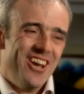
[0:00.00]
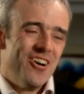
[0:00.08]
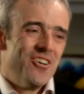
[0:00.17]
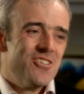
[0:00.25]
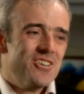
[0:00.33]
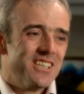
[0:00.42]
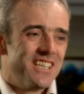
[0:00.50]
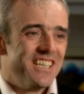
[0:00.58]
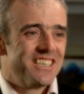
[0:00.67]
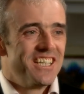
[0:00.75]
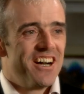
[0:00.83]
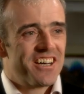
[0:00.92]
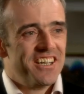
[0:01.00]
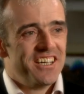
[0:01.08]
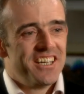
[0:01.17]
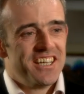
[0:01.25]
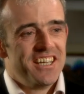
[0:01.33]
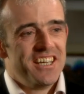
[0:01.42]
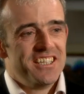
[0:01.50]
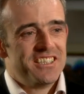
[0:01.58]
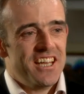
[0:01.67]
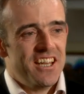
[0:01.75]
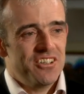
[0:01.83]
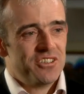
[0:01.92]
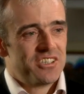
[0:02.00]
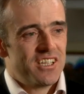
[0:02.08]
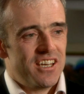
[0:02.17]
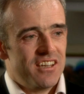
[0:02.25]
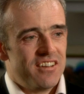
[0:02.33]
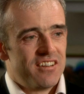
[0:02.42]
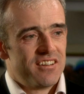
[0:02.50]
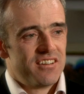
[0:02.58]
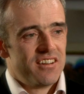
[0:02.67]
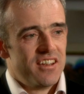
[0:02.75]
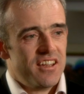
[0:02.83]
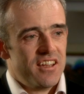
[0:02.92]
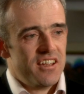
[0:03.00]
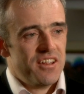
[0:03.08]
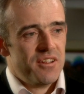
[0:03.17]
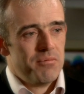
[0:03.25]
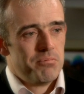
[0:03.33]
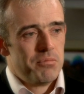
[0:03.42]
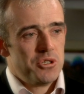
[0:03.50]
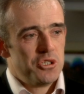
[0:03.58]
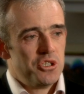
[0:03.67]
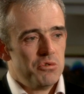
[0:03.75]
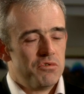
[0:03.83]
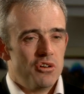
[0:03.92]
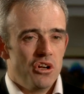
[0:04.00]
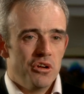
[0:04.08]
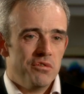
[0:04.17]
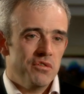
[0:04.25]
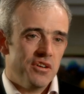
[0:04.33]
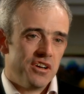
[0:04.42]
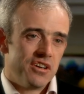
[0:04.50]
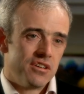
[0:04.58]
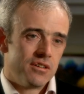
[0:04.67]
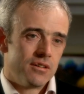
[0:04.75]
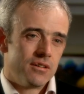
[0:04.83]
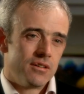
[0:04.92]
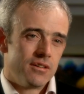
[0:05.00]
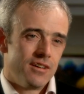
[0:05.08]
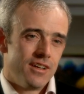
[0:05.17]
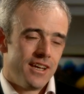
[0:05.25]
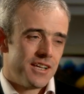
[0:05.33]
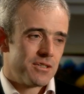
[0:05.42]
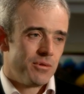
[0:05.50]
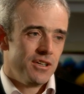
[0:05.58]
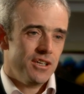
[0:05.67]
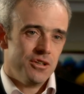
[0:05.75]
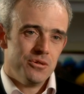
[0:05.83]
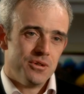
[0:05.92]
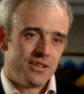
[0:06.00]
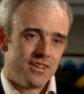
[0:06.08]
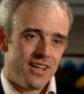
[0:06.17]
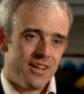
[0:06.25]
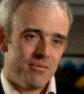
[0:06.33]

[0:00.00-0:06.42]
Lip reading: No, it's not, and it is dangerous, but you do it for the love of it, and that's why you do it.